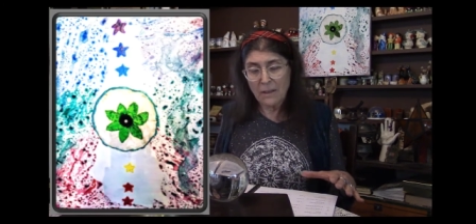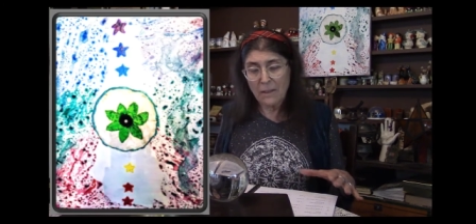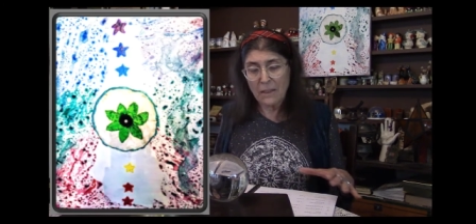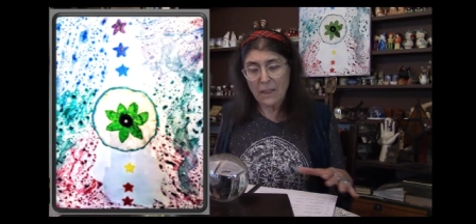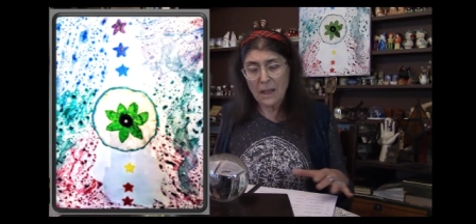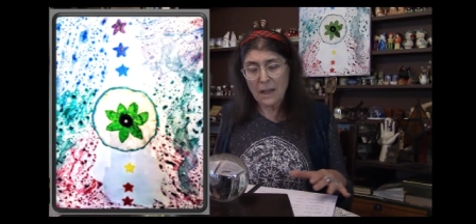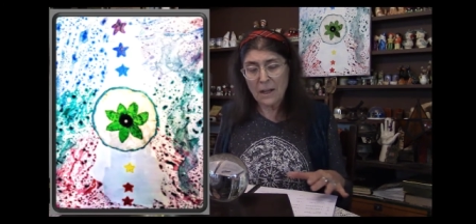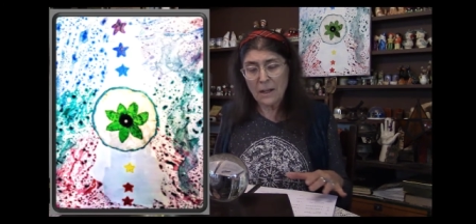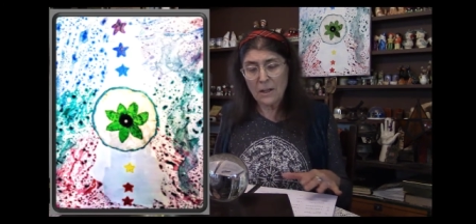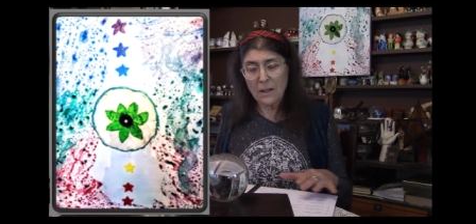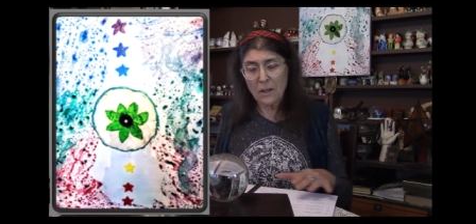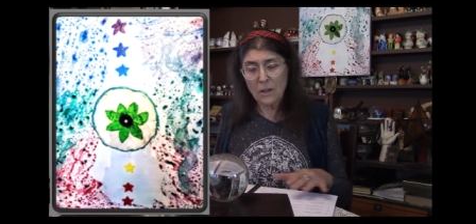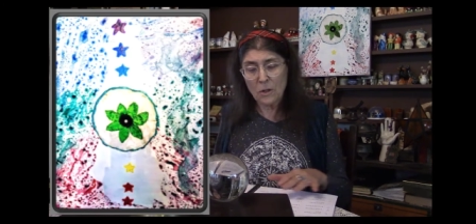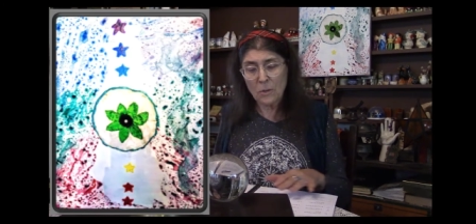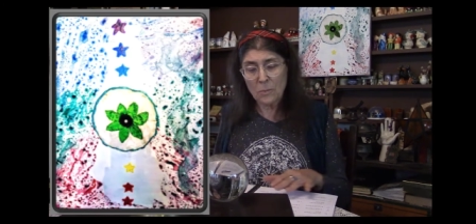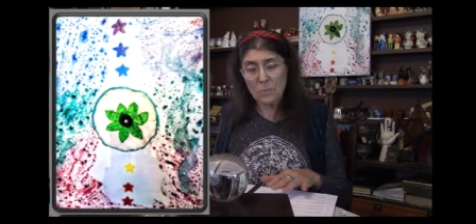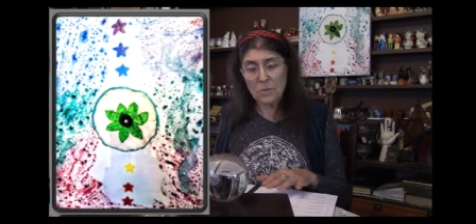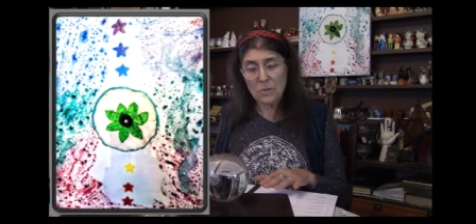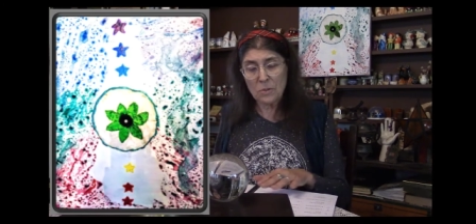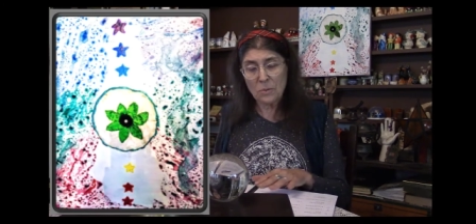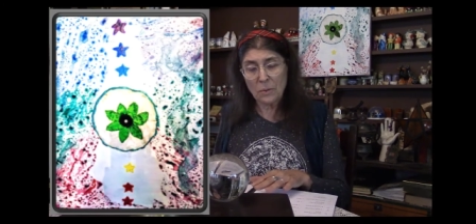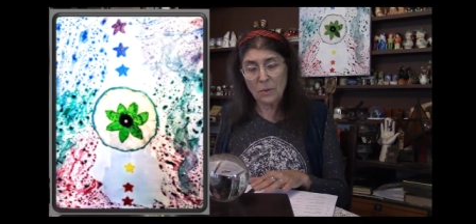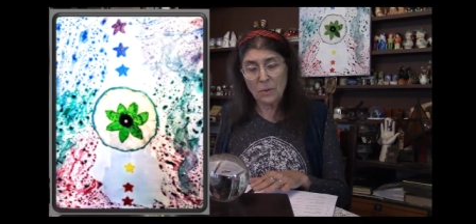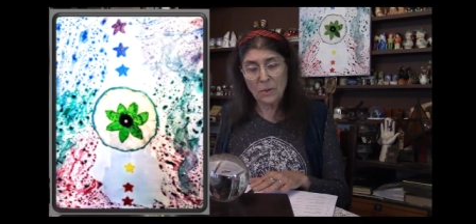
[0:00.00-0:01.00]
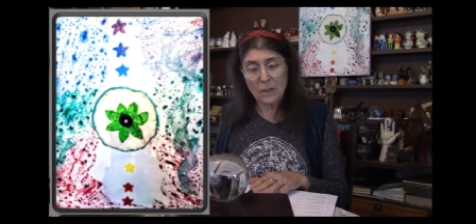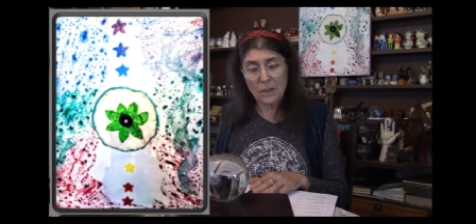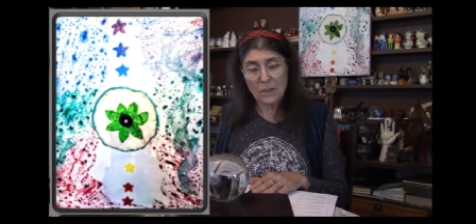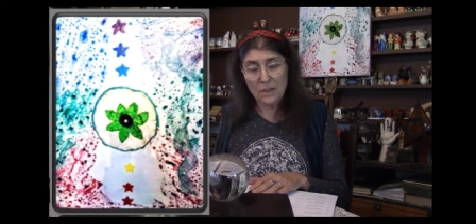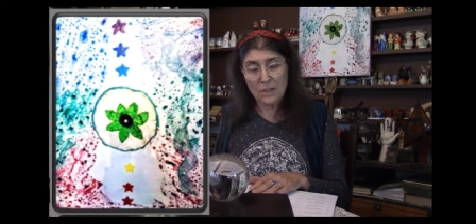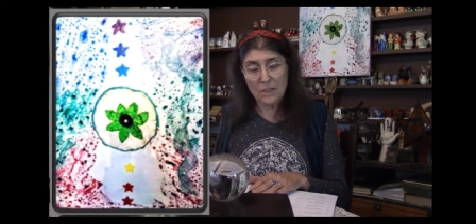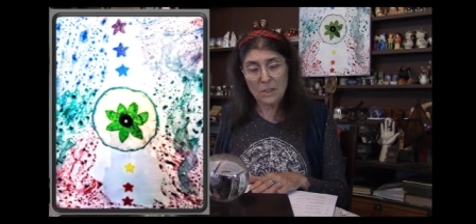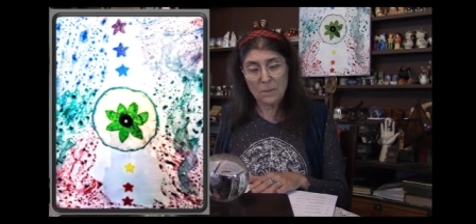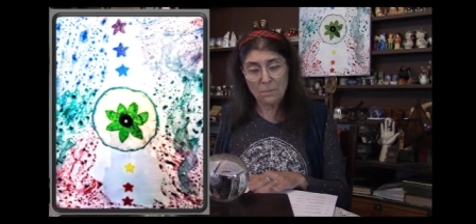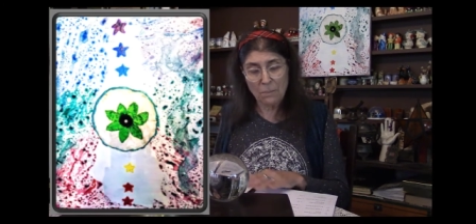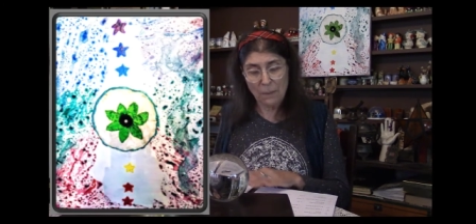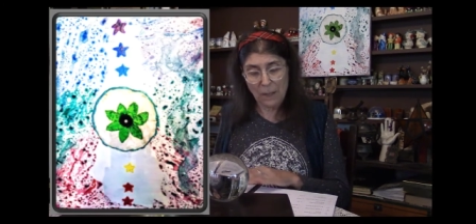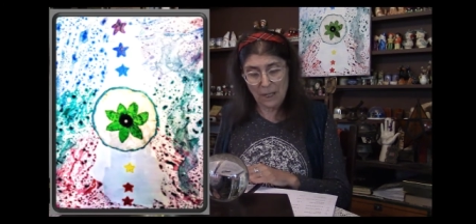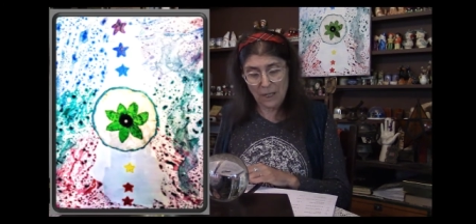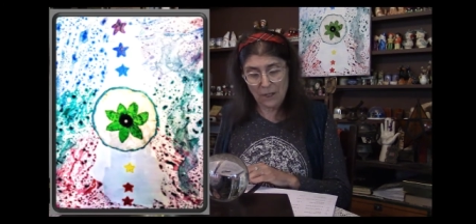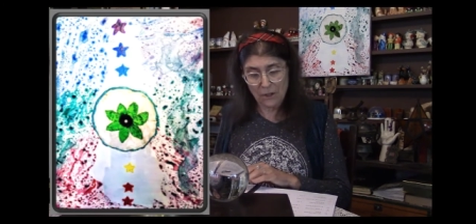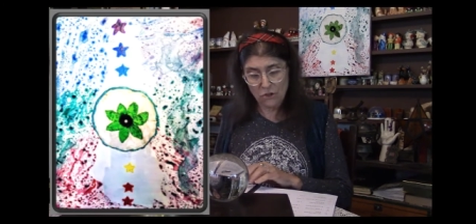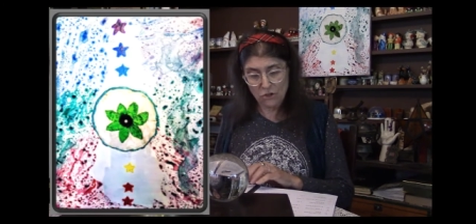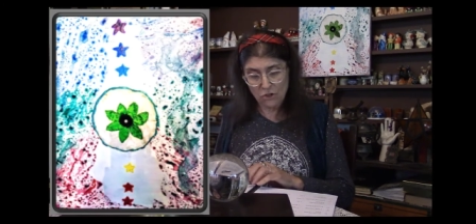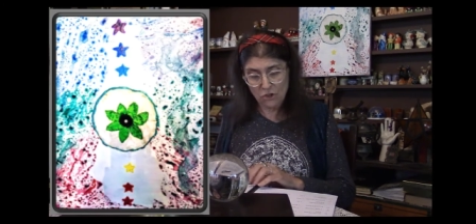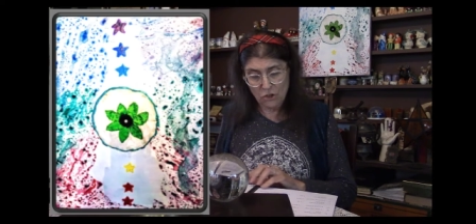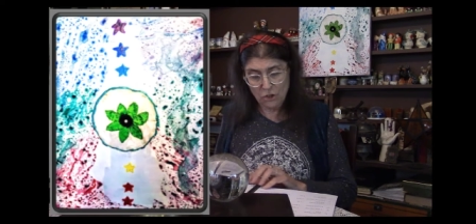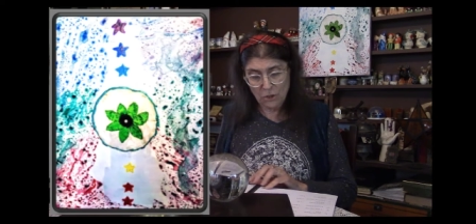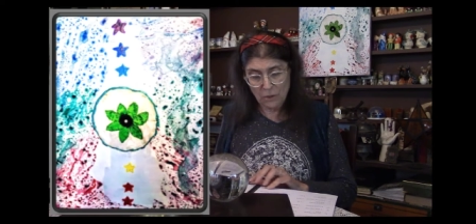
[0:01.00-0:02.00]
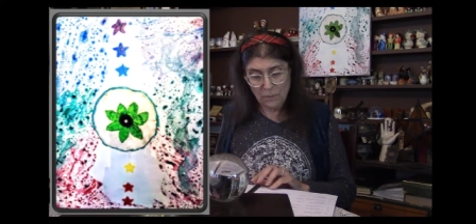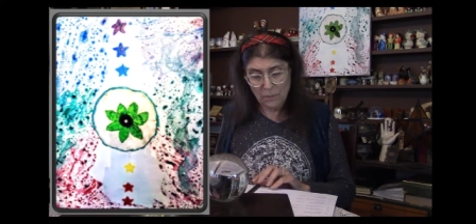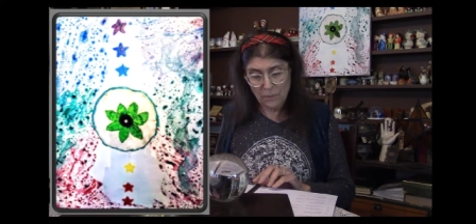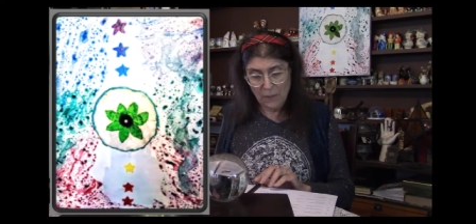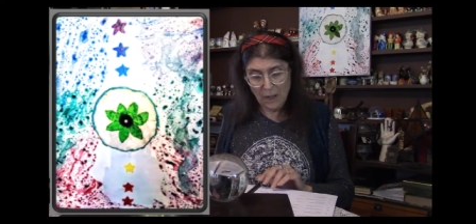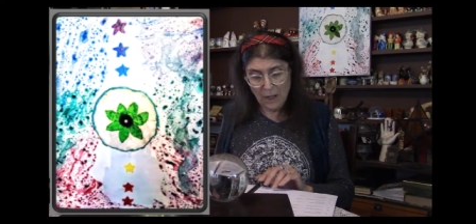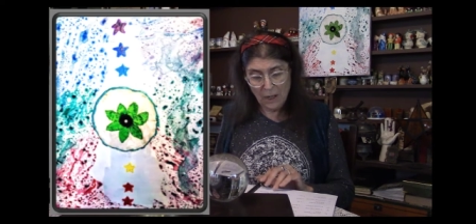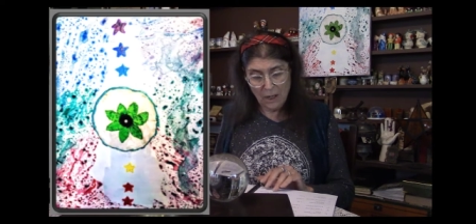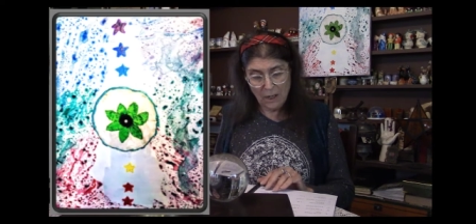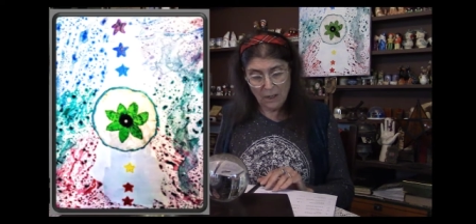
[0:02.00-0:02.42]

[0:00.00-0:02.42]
that helps with expansion